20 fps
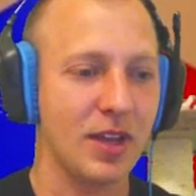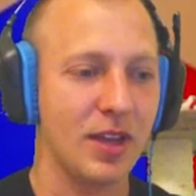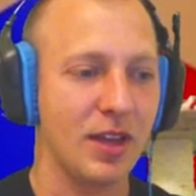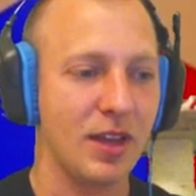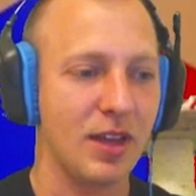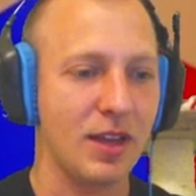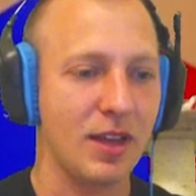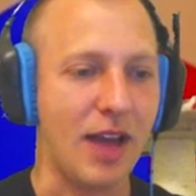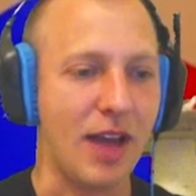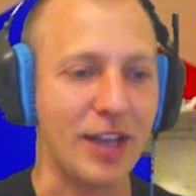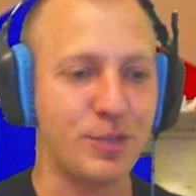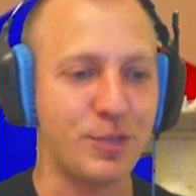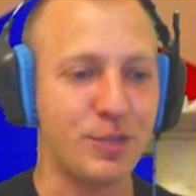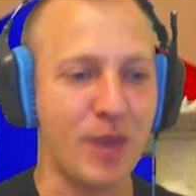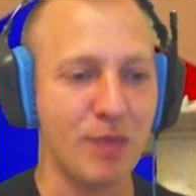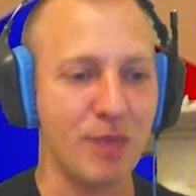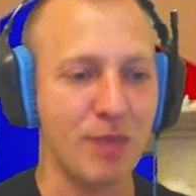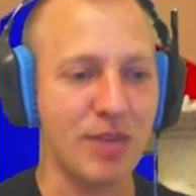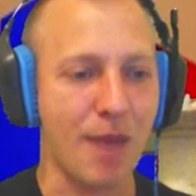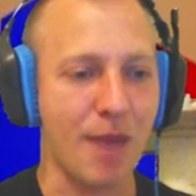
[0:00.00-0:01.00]
I
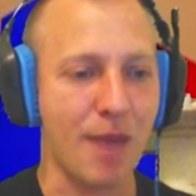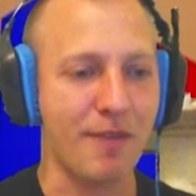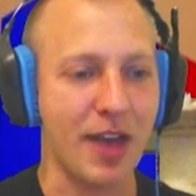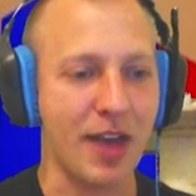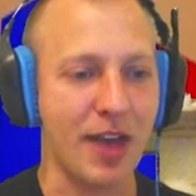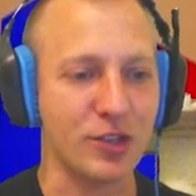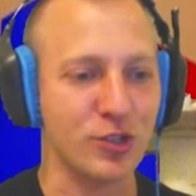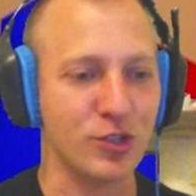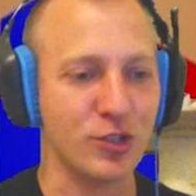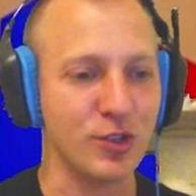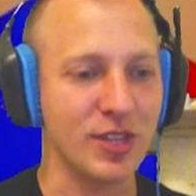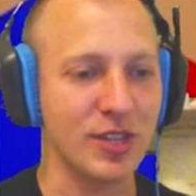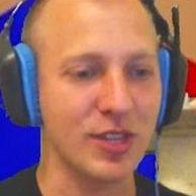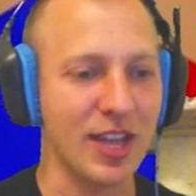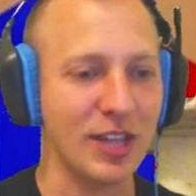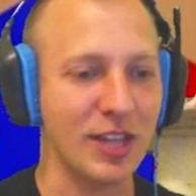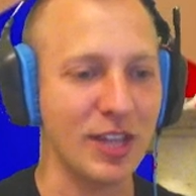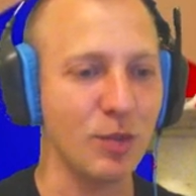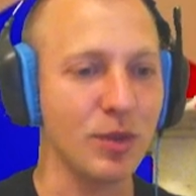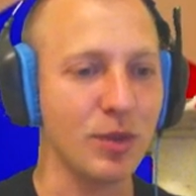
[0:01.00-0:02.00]
spam tap faster than
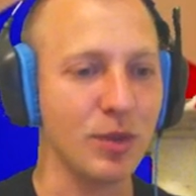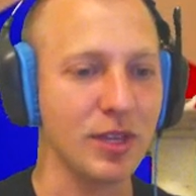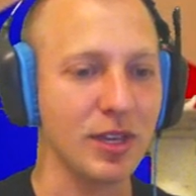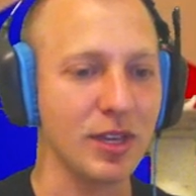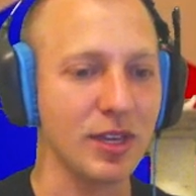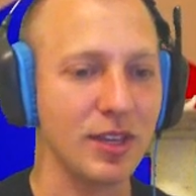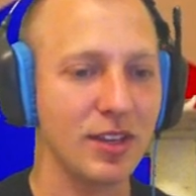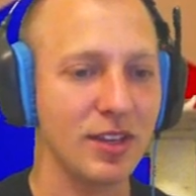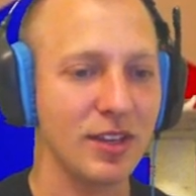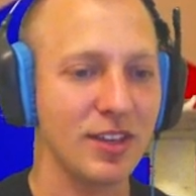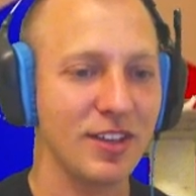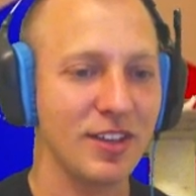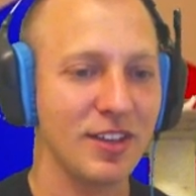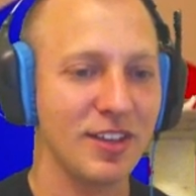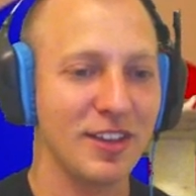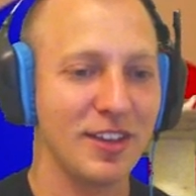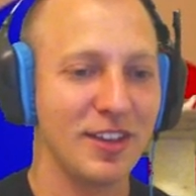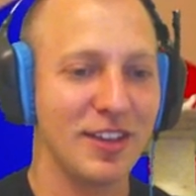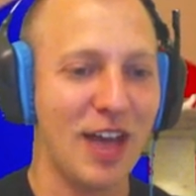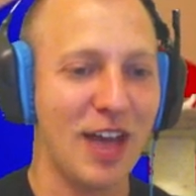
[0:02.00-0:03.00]
anybody.
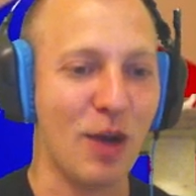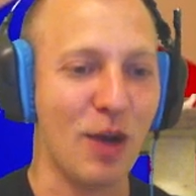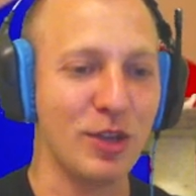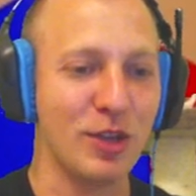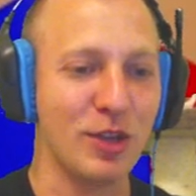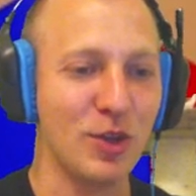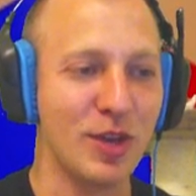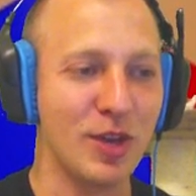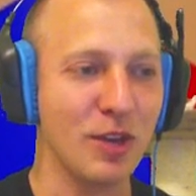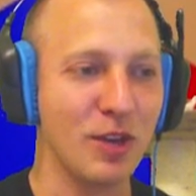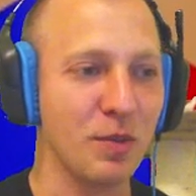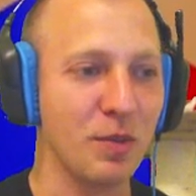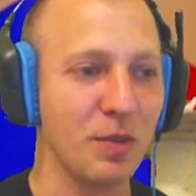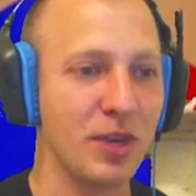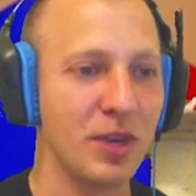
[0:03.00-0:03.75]
How can you kill me?